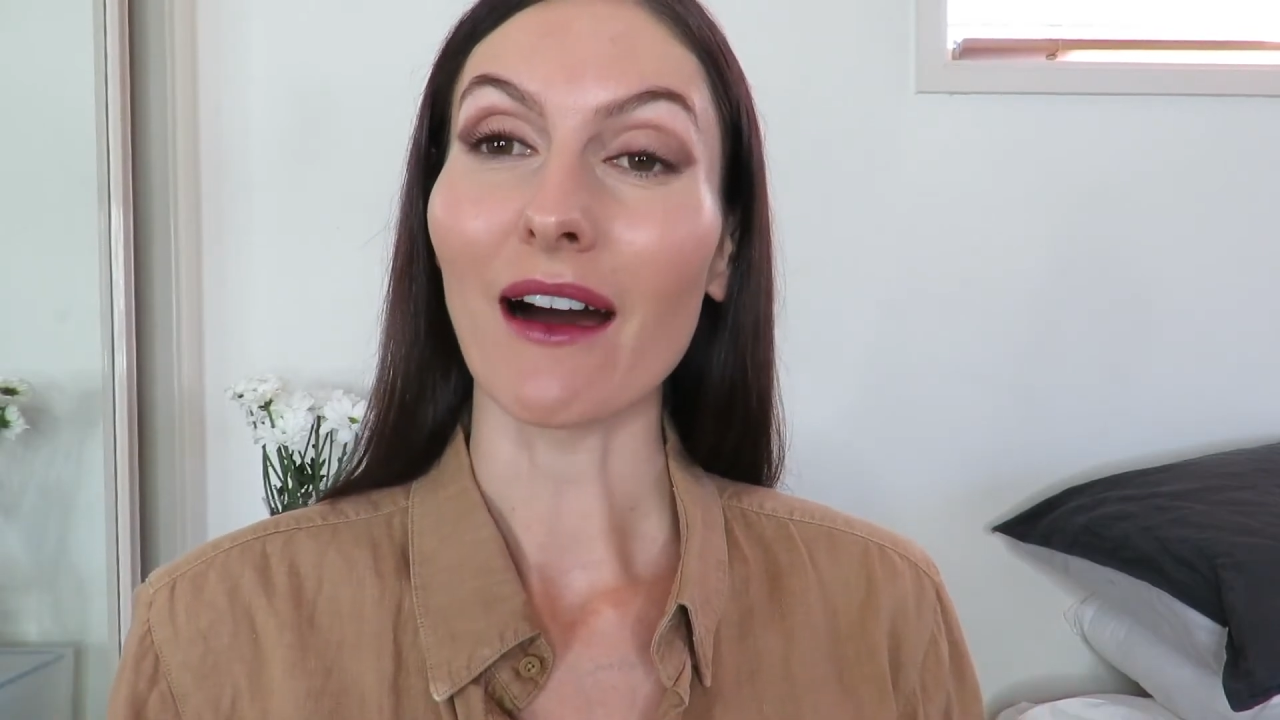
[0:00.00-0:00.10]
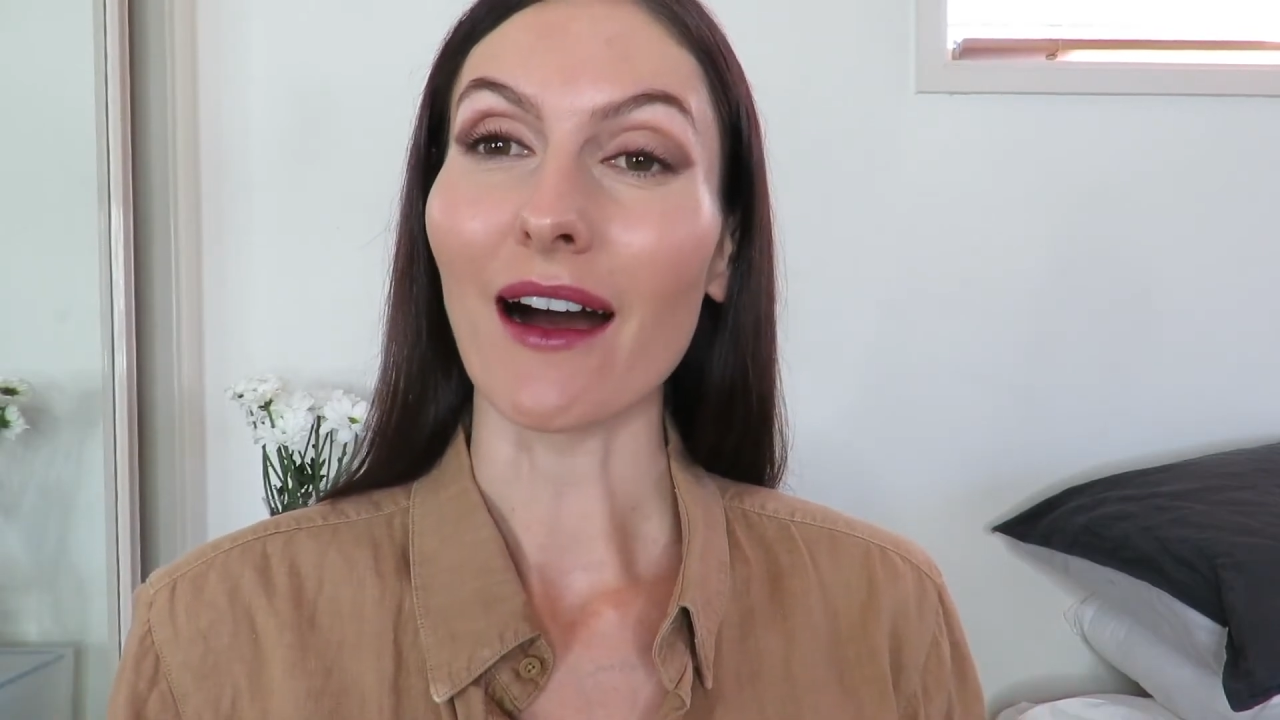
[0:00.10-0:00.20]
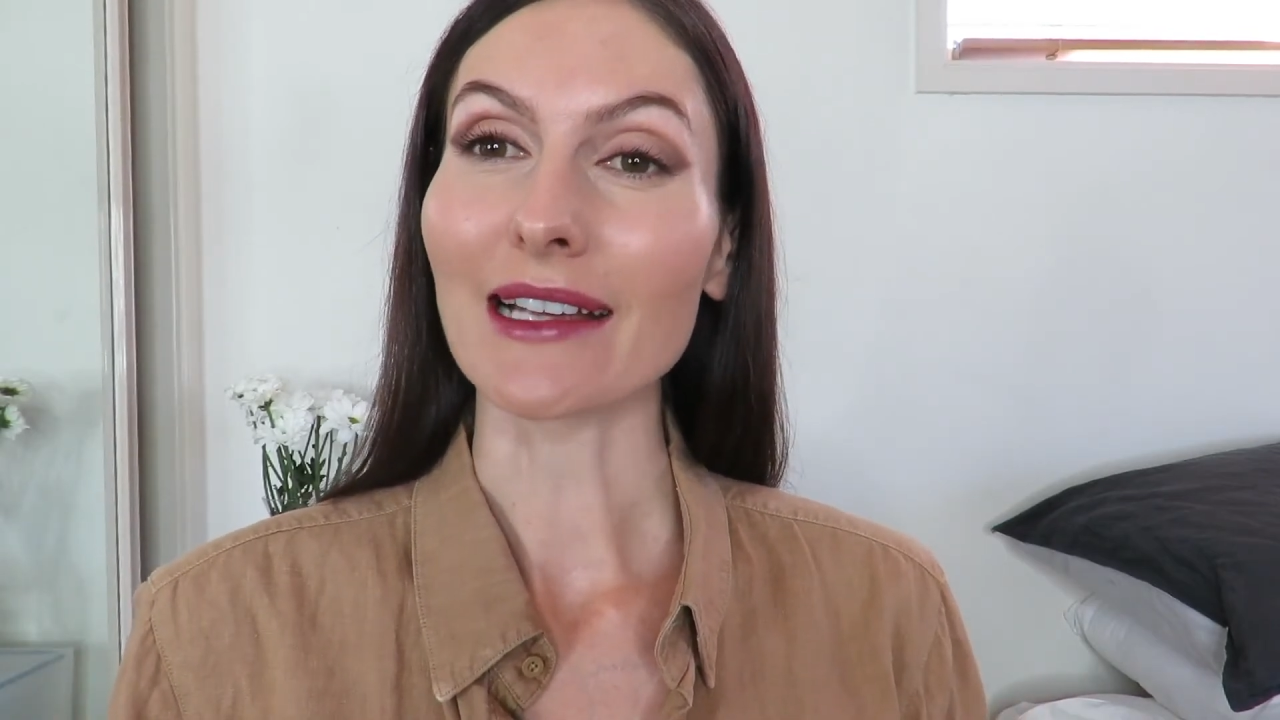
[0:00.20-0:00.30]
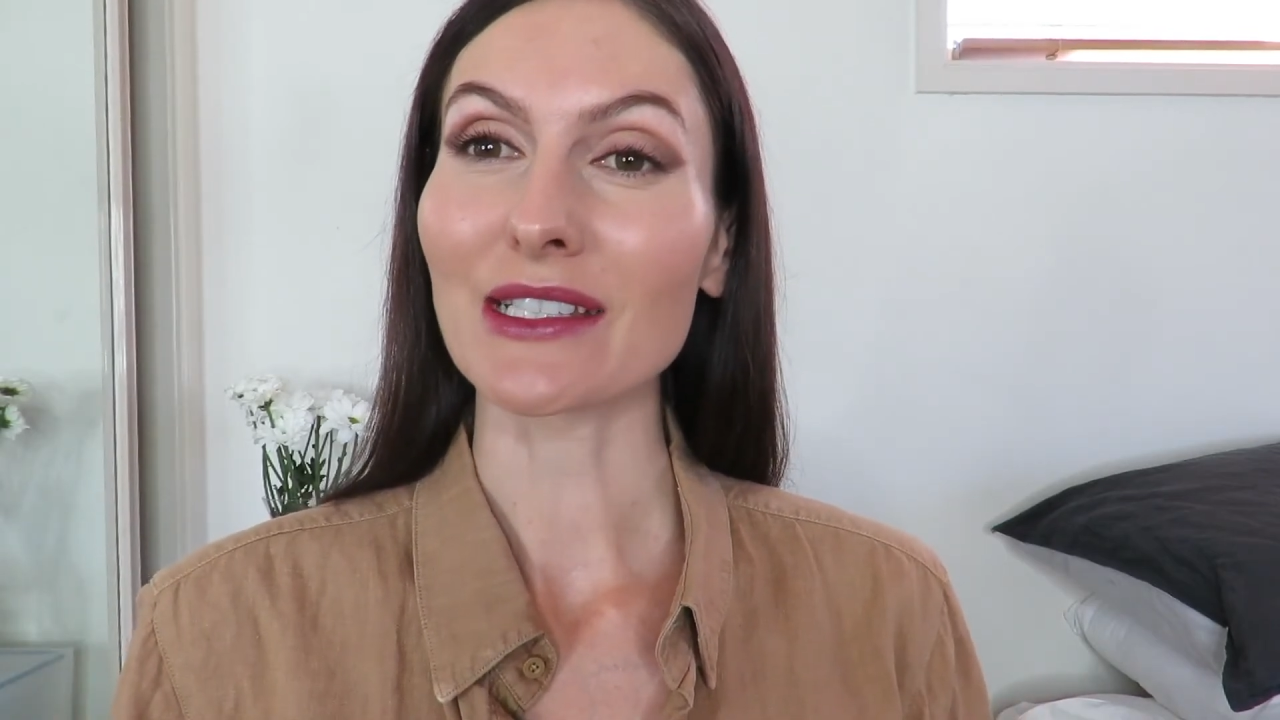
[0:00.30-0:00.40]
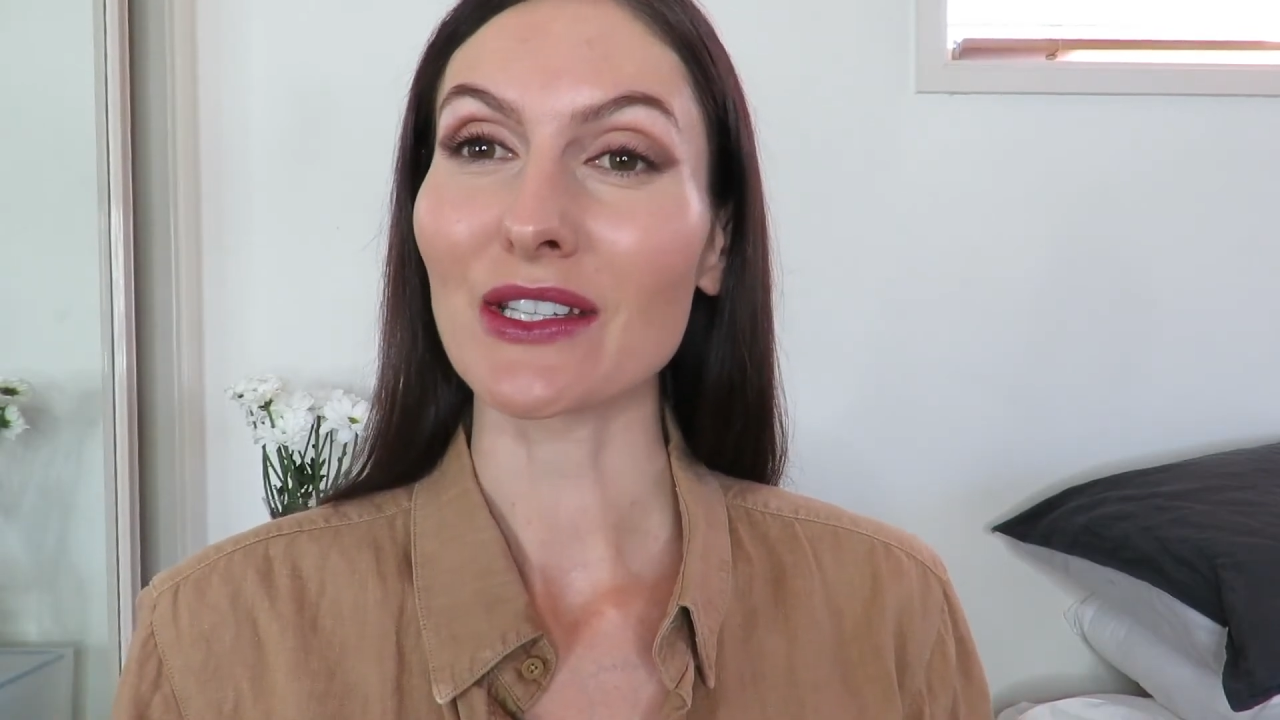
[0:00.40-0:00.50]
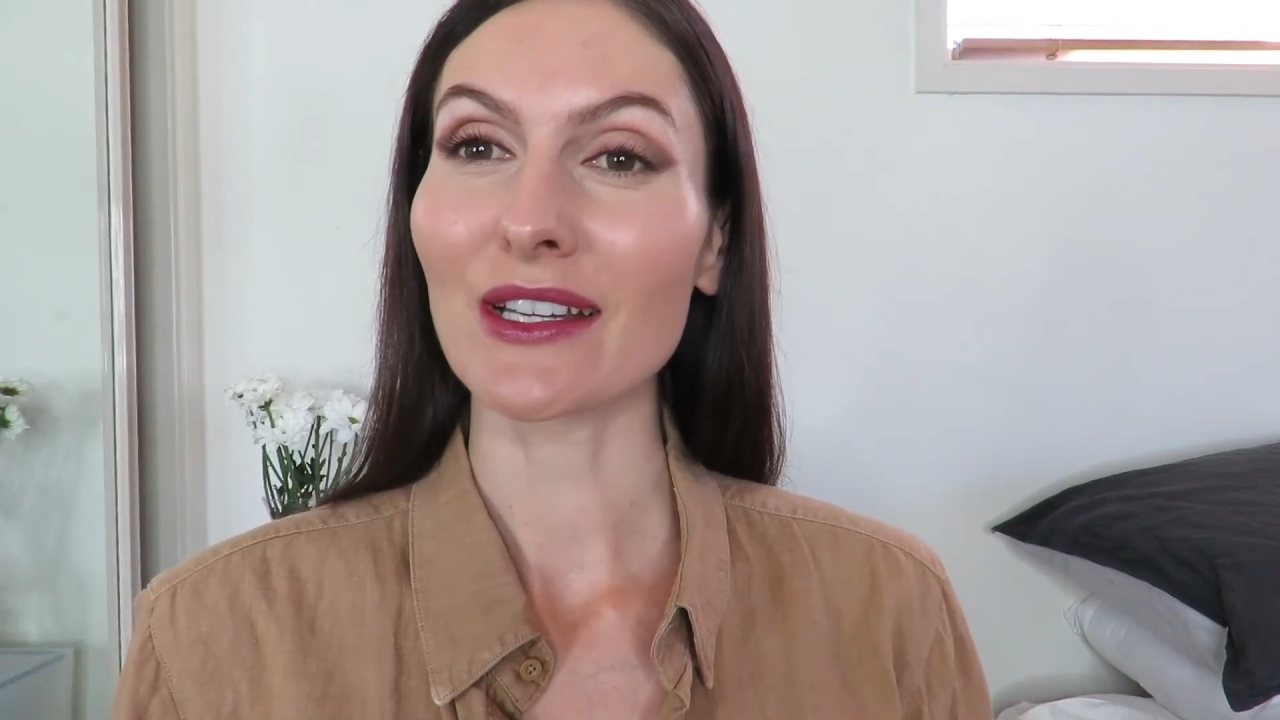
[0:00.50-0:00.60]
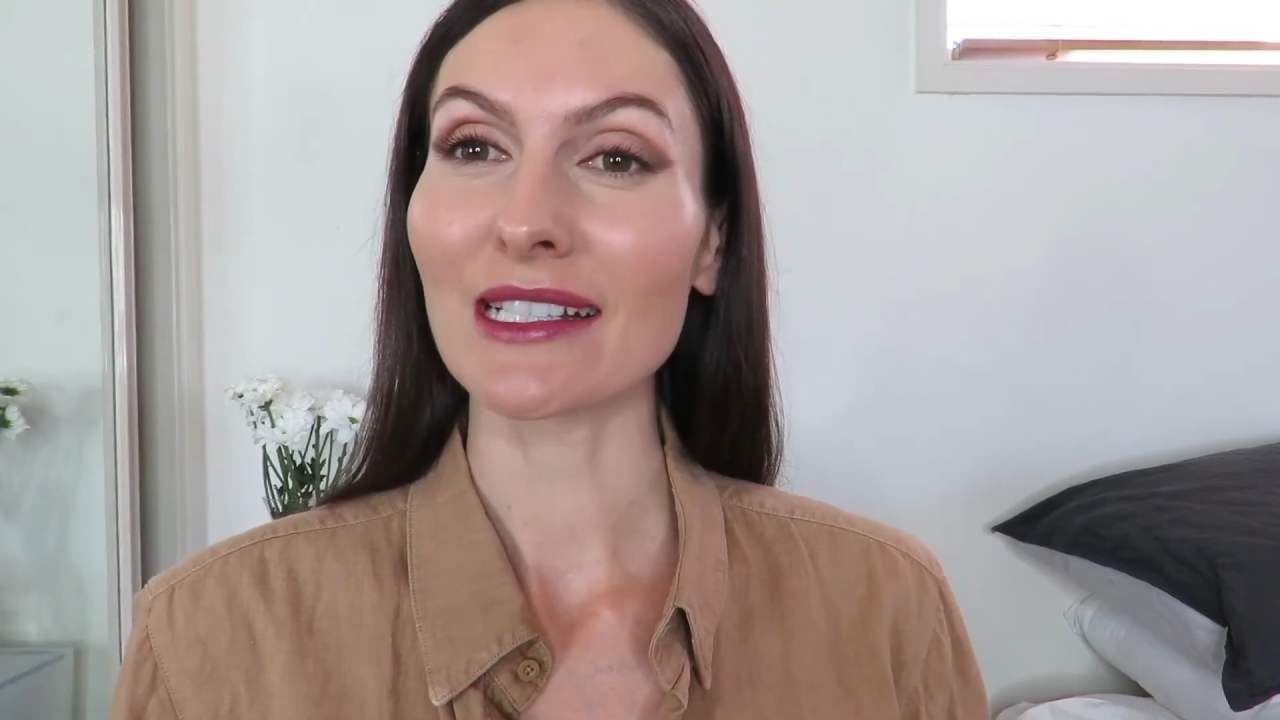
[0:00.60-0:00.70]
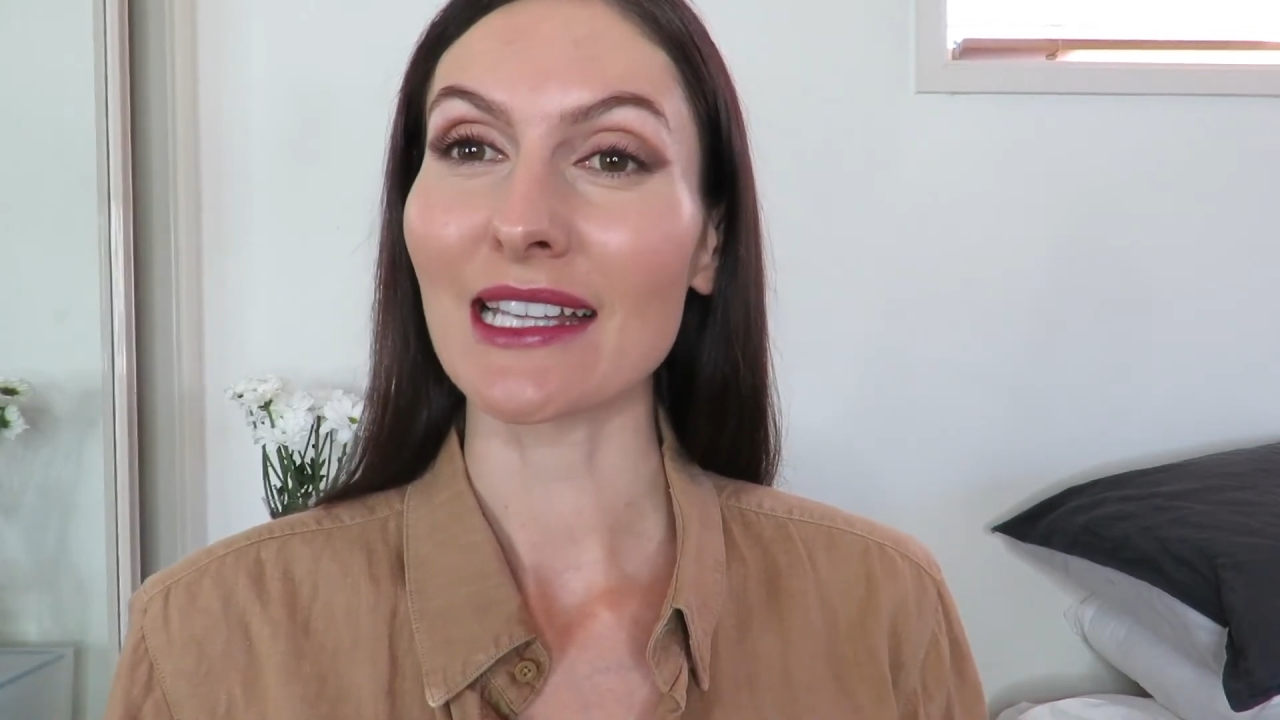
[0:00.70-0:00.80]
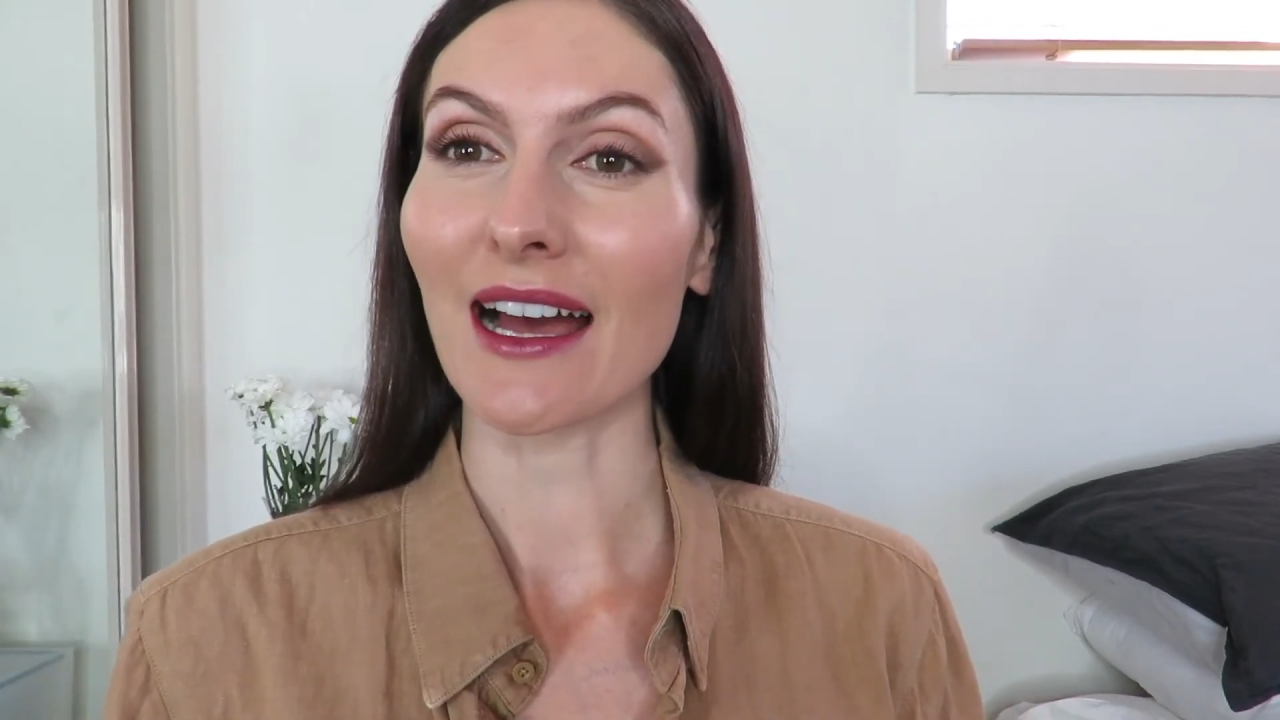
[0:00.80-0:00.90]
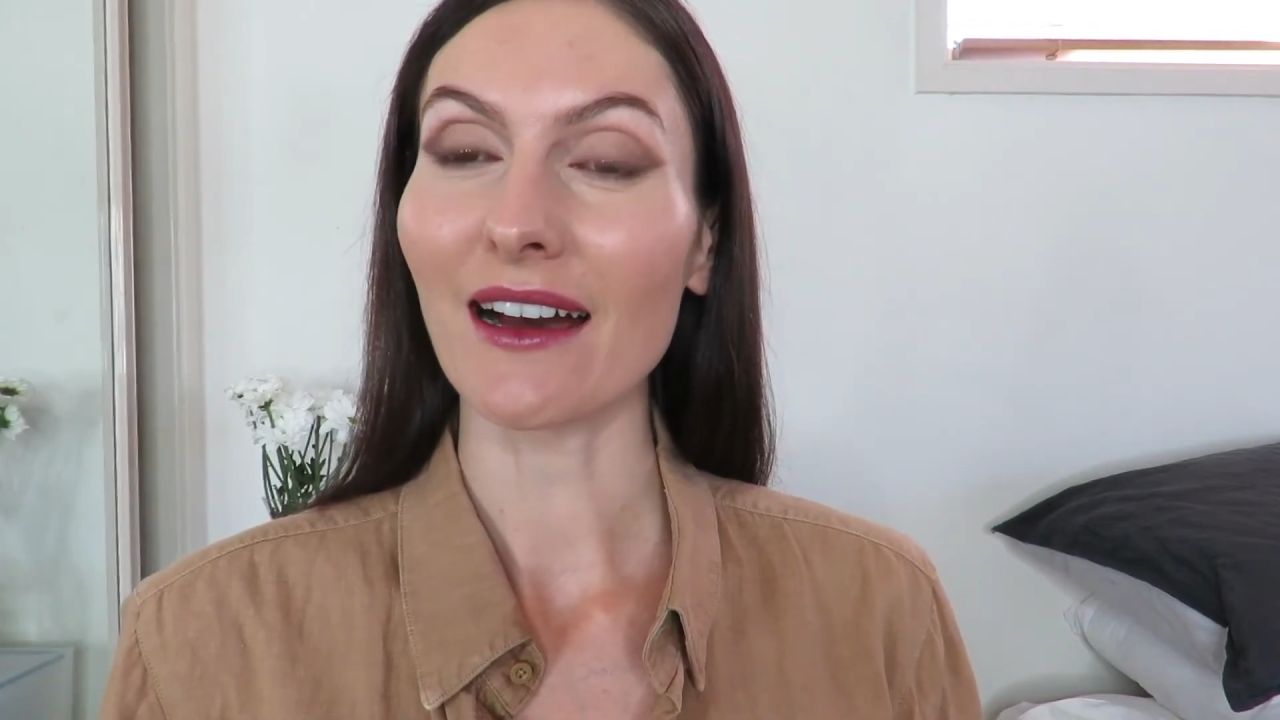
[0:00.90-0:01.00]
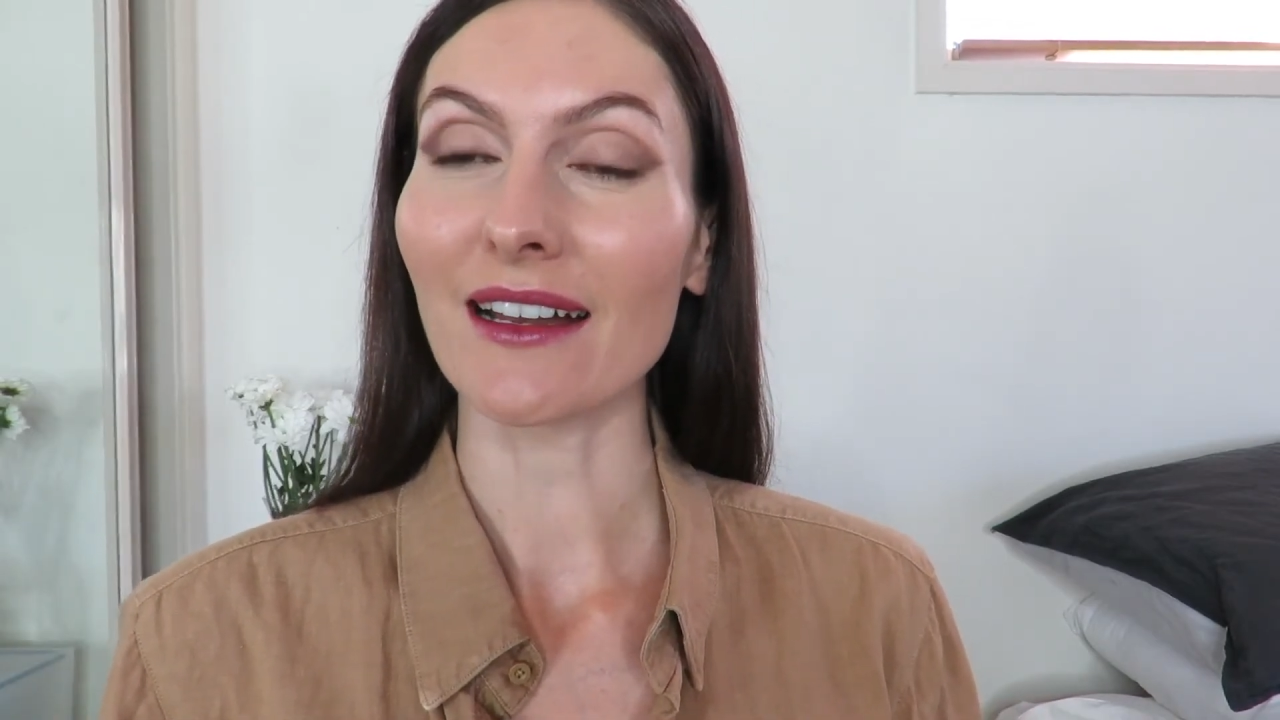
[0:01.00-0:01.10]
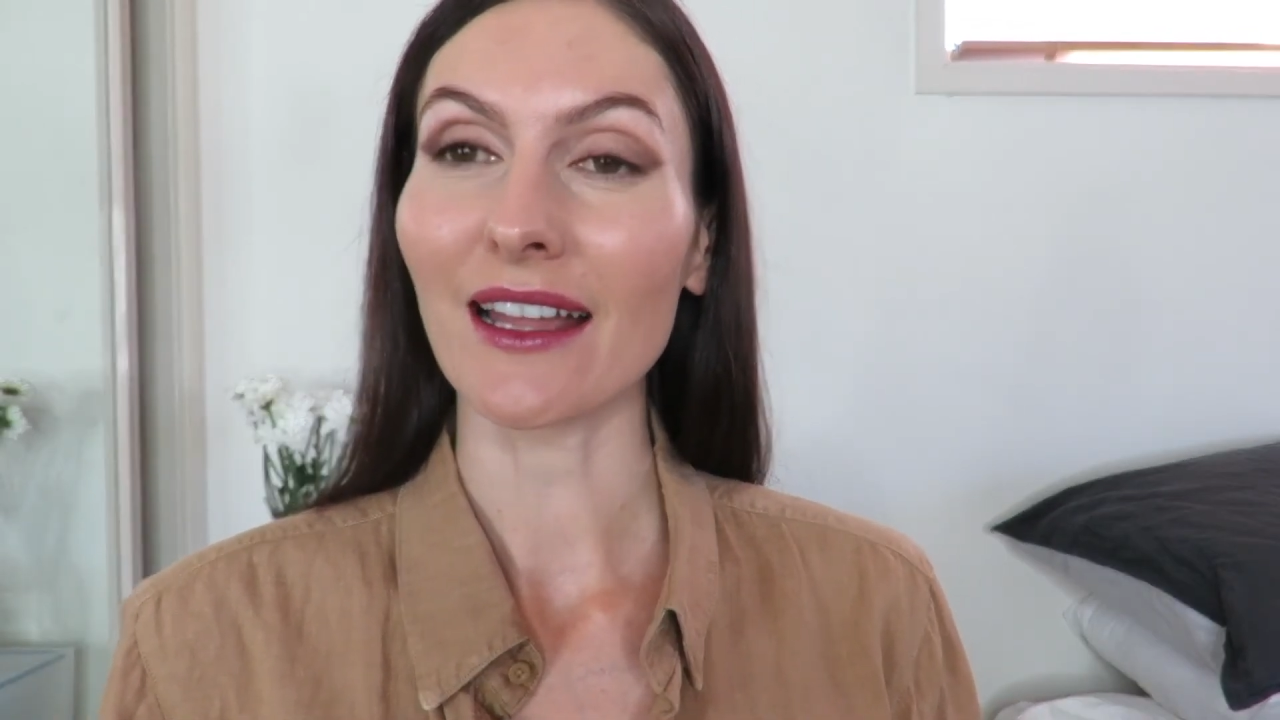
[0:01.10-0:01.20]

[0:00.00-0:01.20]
eyes turned out